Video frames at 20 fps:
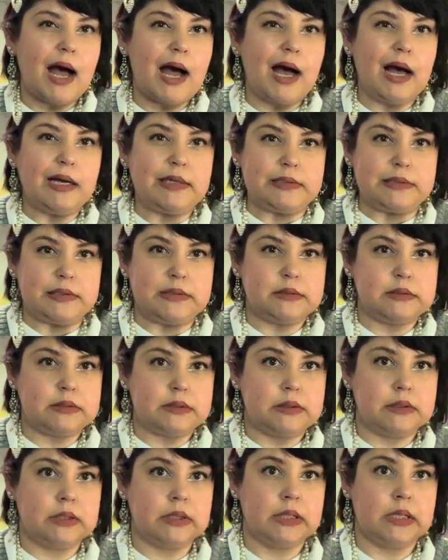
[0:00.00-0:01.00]
I,
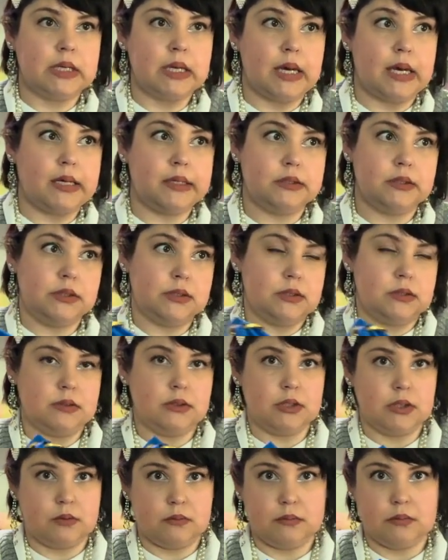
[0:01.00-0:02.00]
I
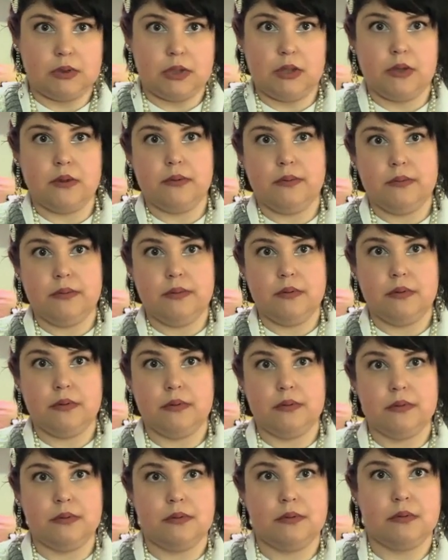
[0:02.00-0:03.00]
don't know.
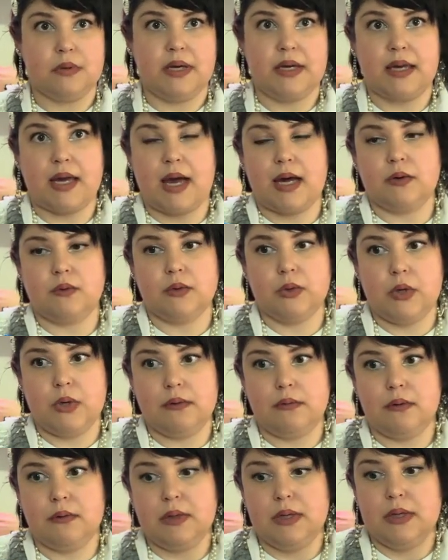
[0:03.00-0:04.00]
Like, I don't
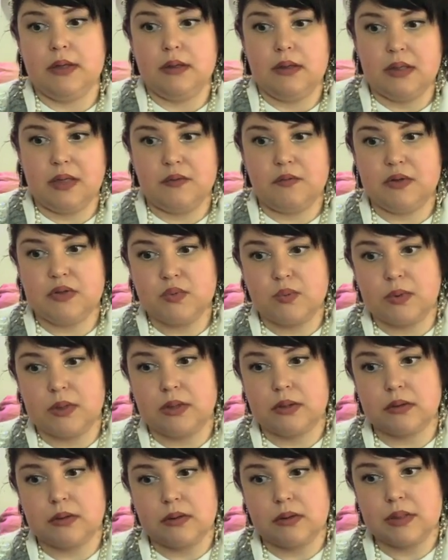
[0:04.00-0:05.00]
know if it's
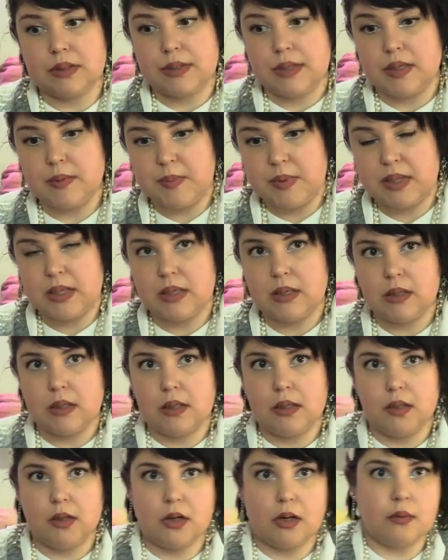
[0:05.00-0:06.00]
worth keeping it
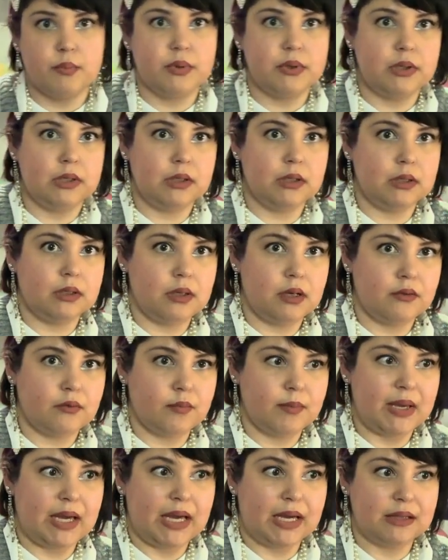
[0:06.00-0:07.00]
and not putting another
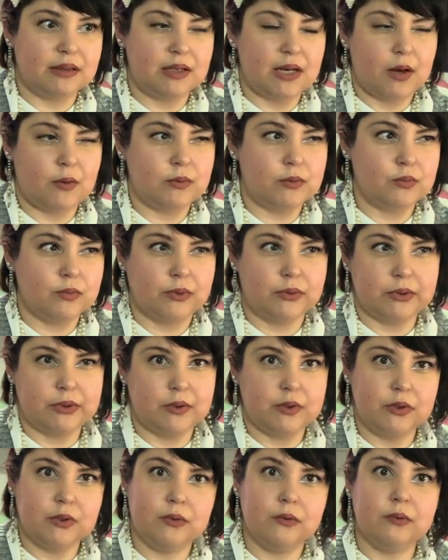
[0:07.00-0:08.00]
bag that I would really
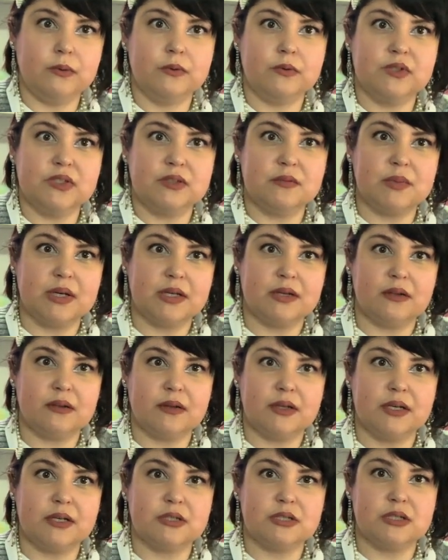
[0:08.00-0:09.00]
use in my
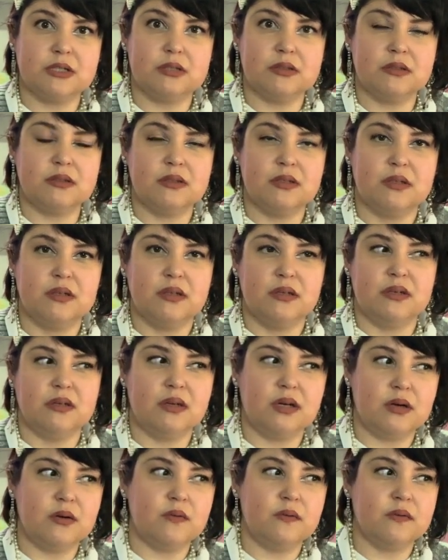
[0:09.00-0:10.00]
collection
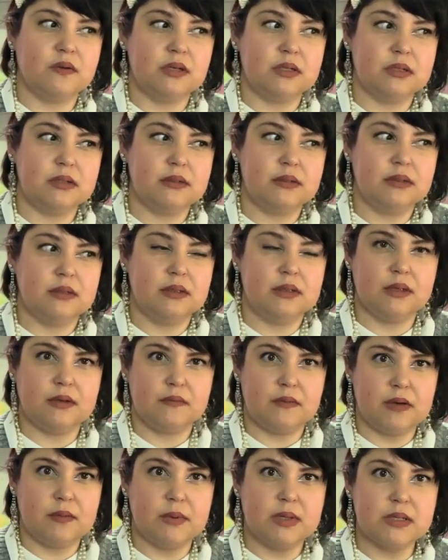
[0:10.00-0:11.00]
over it,
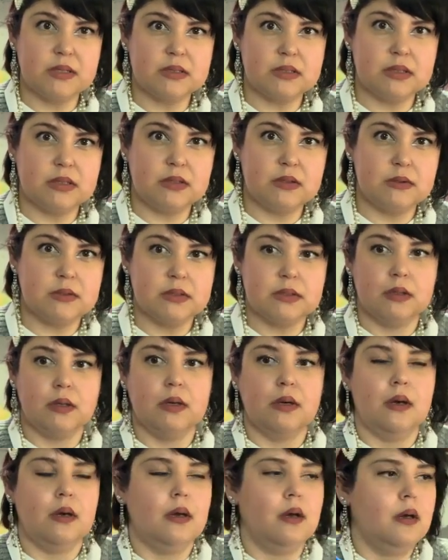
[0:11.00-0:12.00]
if that makes sense.
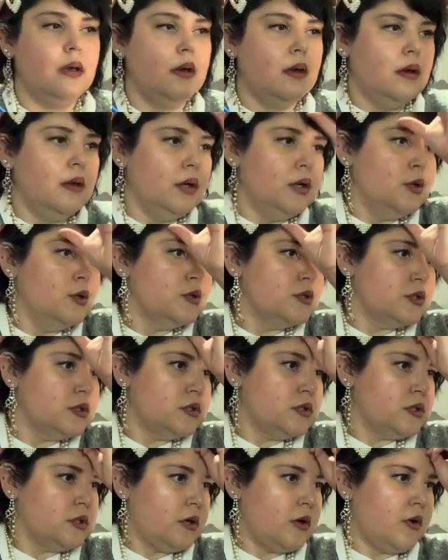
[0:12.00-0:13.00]

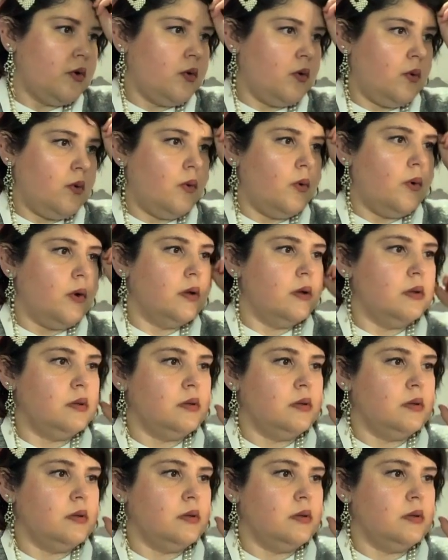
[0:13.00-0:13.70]
So